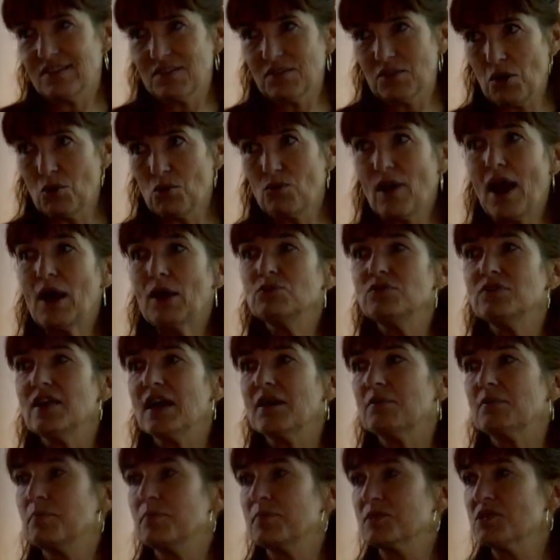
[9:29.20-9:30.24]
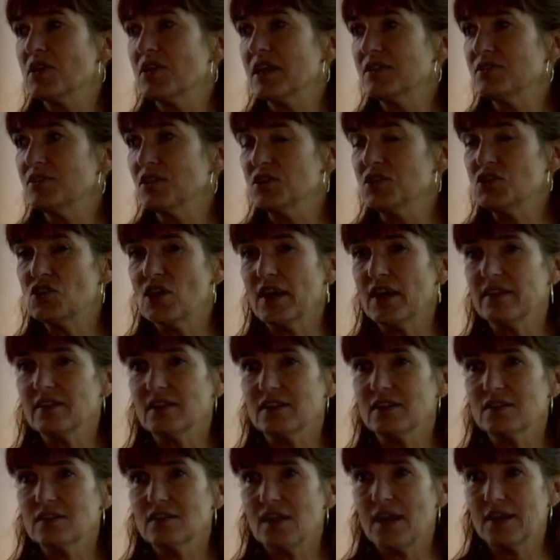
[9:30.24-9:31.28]
around that percentage at
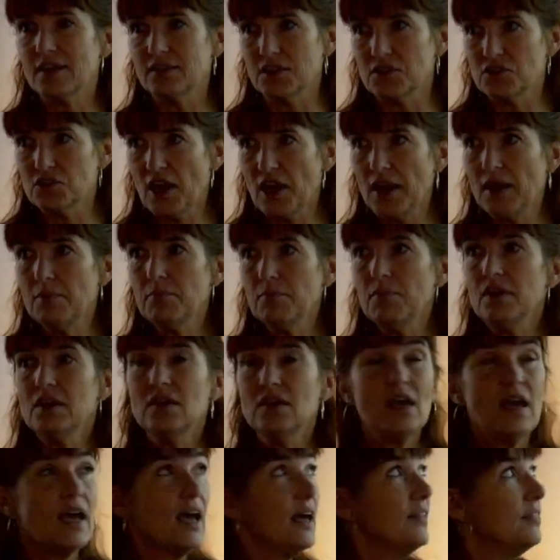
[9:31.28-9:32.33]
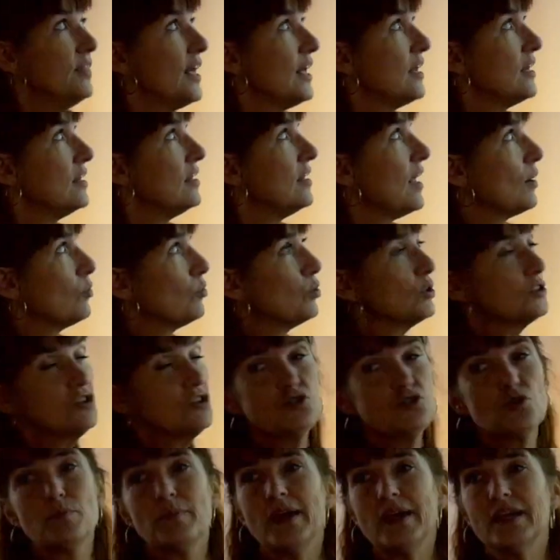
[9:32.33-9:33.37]
the time, and then they
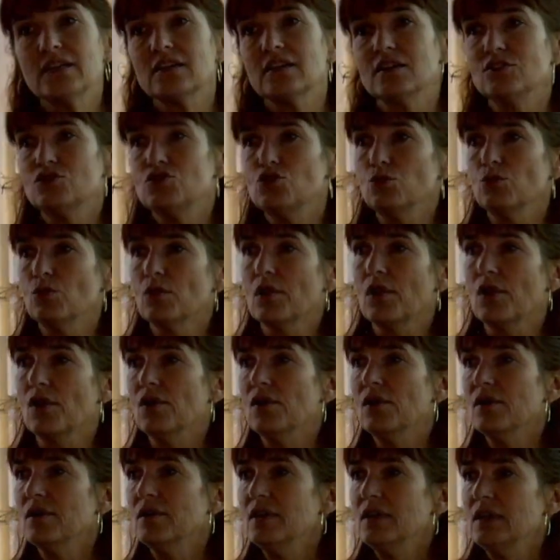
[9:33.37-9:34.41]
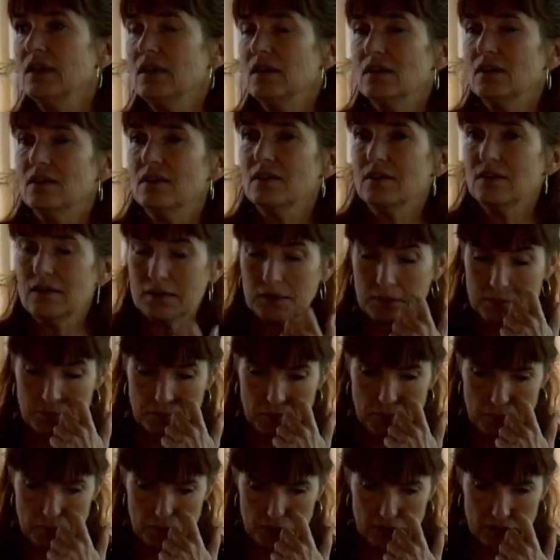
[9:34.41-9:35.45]
wanted to make it into a law,
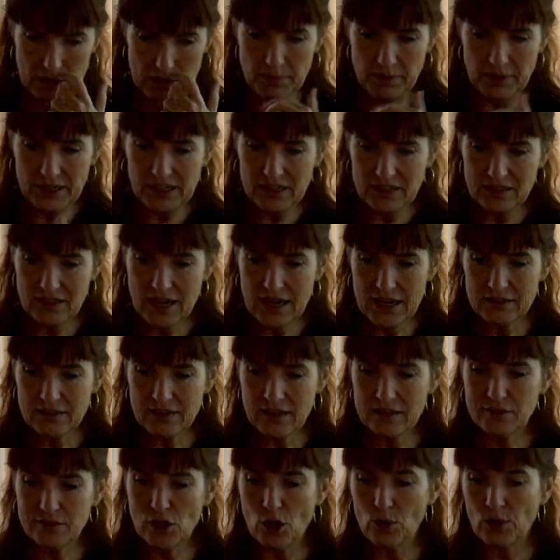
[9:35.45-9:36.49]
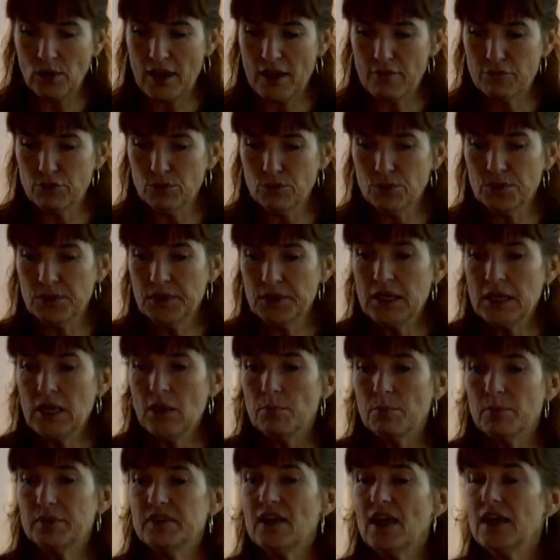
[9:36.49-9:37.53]
keeping it at that low level.
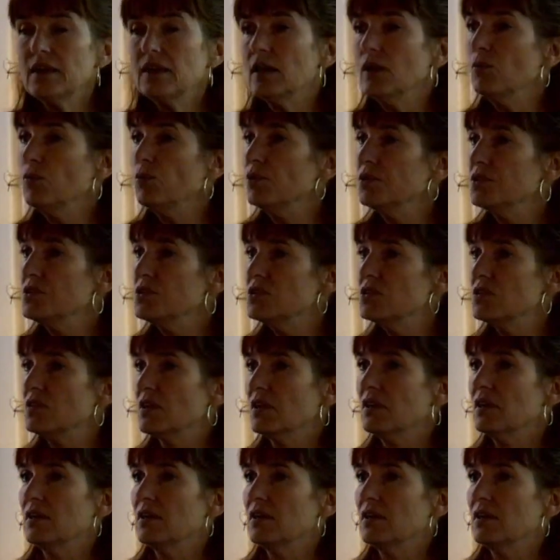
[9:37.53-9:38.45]
But then it was